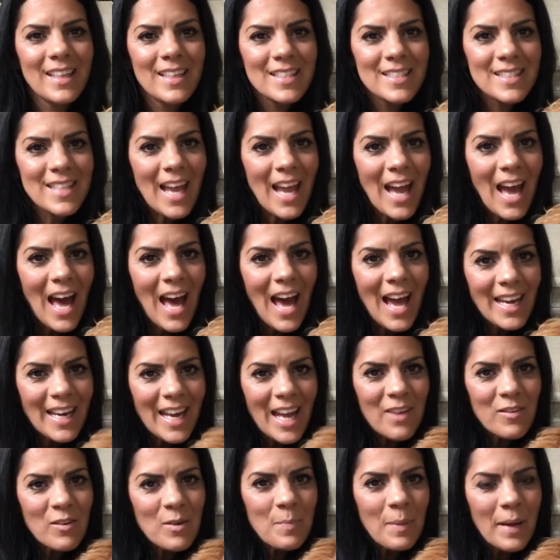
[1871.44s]
Say hi
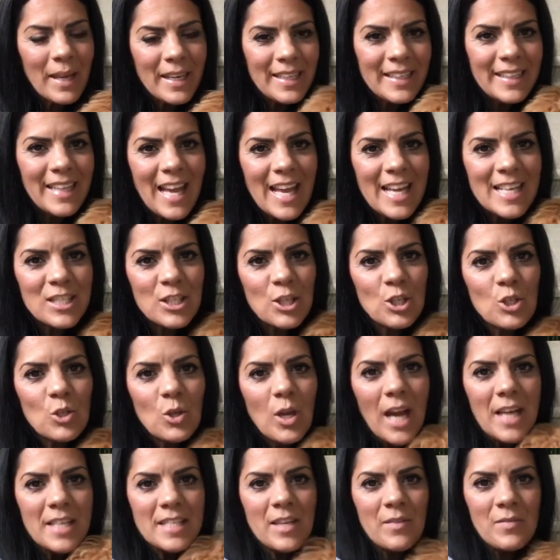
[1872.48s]
to everybody, Daisy. You
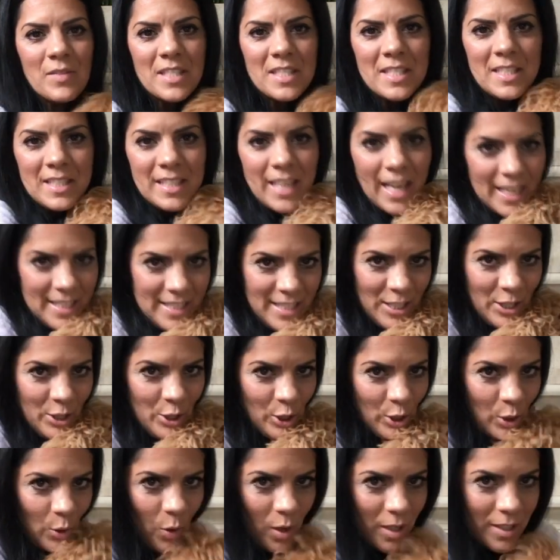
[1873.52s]
guys haven't seen Daisy in
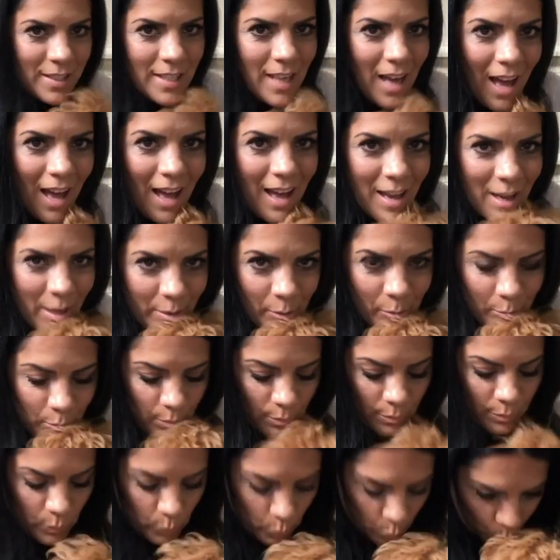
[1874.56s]
a long time.
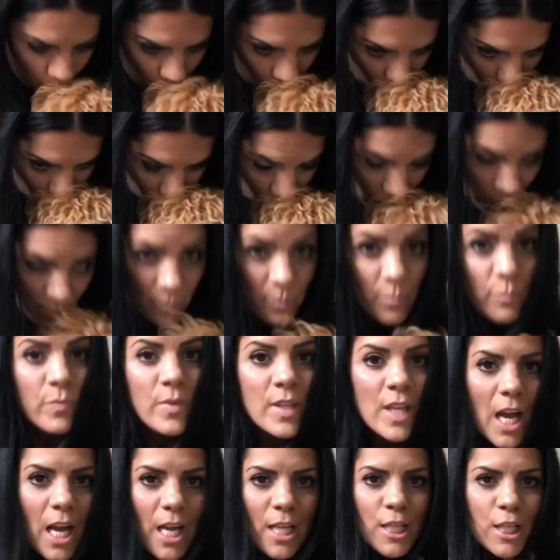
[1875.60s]

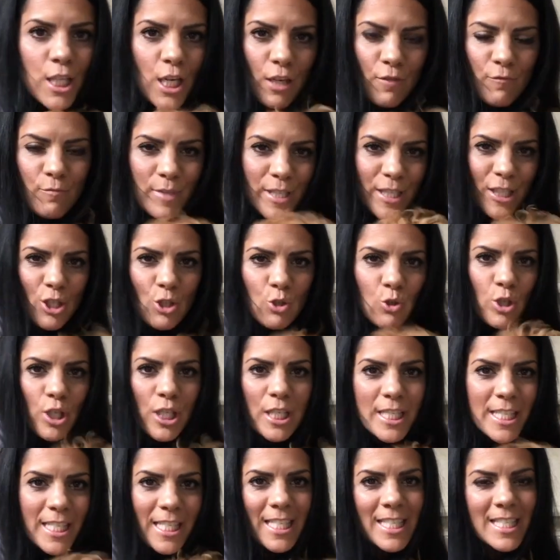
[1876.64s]
I love my
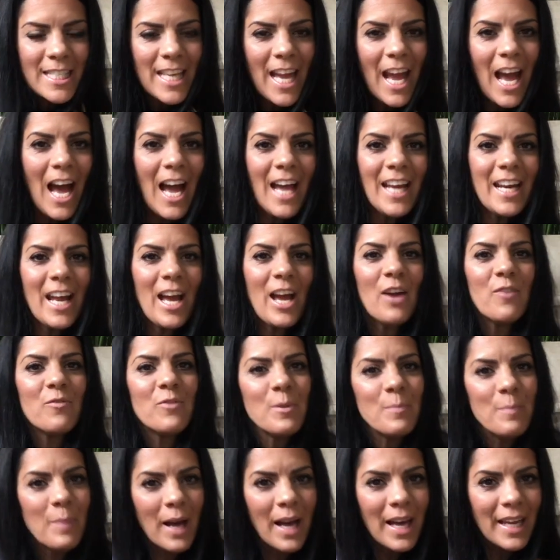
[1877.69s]
doggie. Say hi to
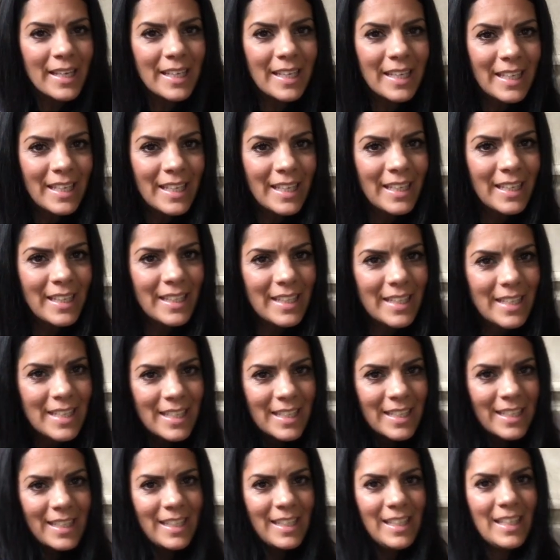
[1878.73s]
everybody.
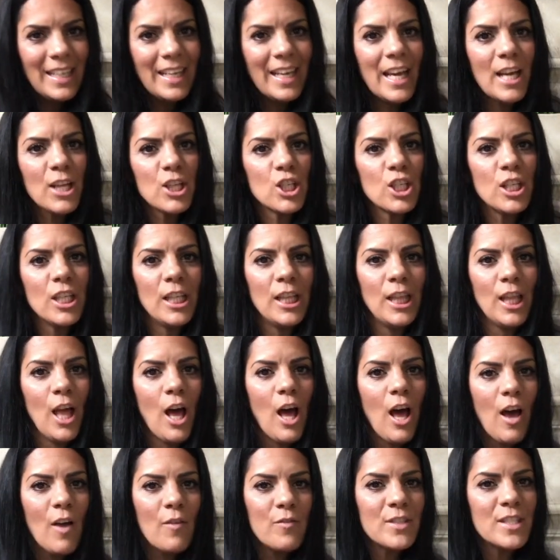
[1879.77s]
Yeah, she
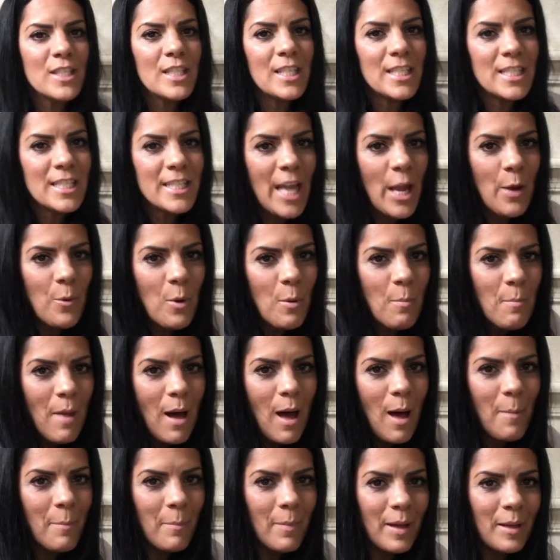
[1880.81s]
loves to stay with
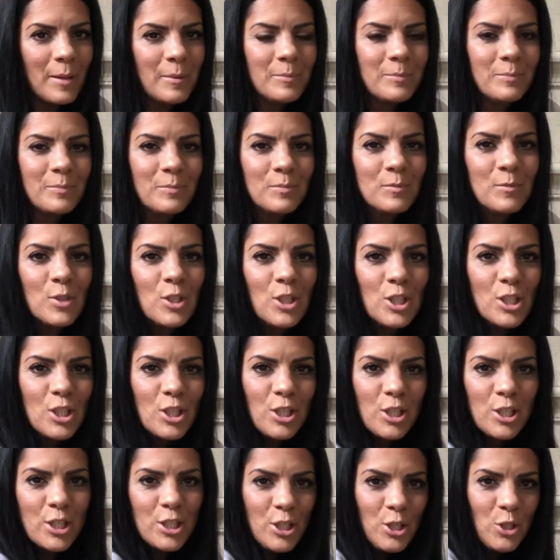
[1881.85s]
Mama. She's
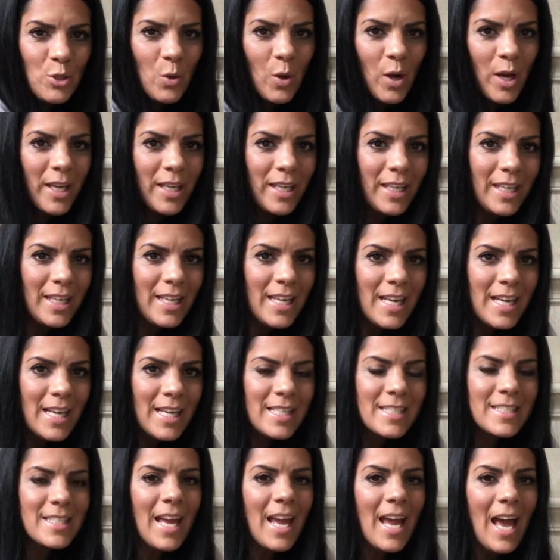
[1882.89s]
a good doggie.
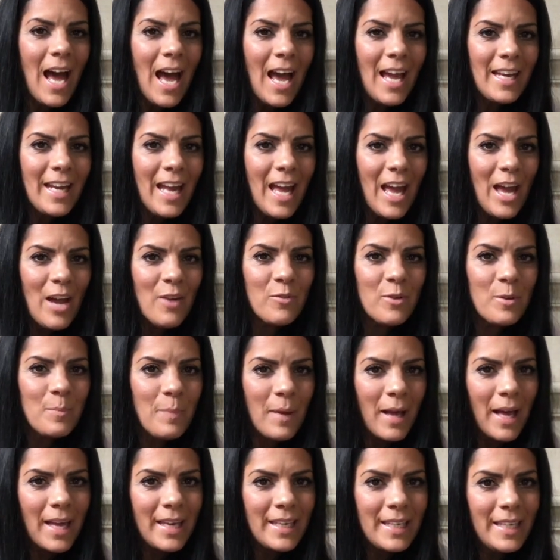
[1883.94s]
Say hi to
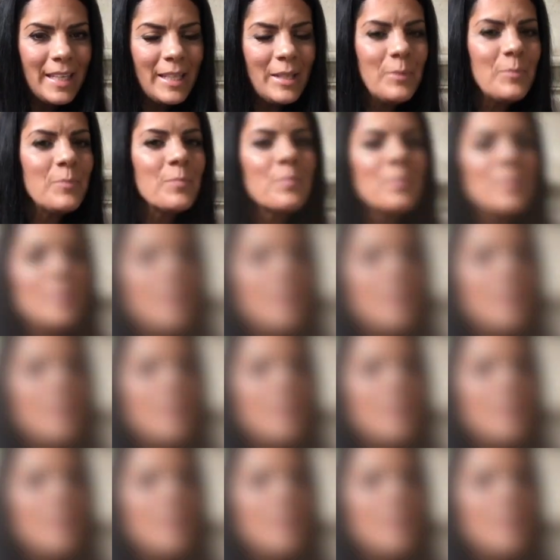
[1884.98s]
everybody.